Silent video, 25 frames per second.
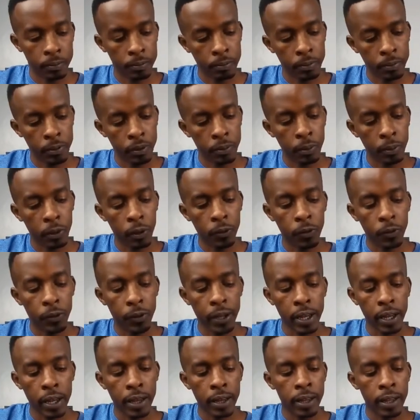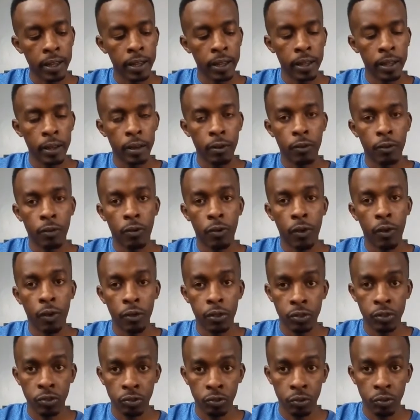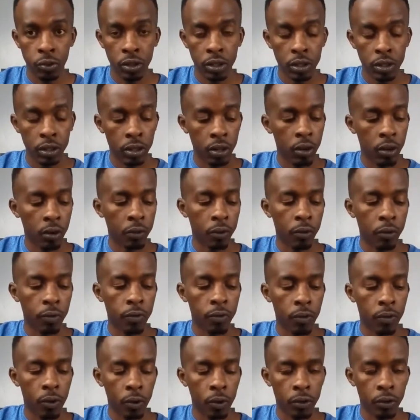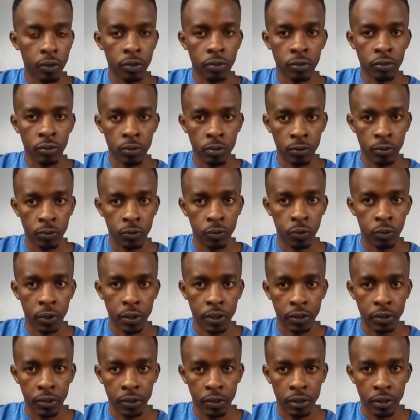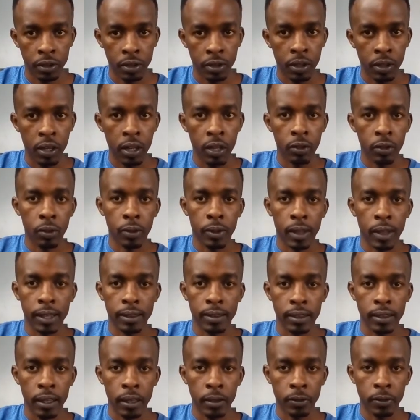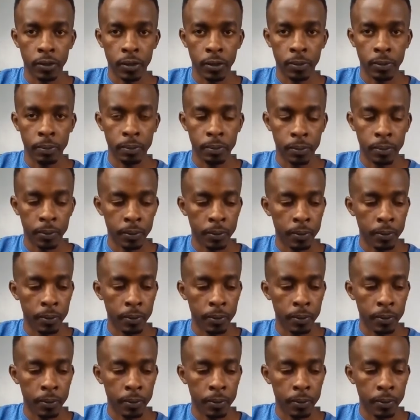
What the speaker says: small finger, 4th string on the 4th fret. So that's F sharp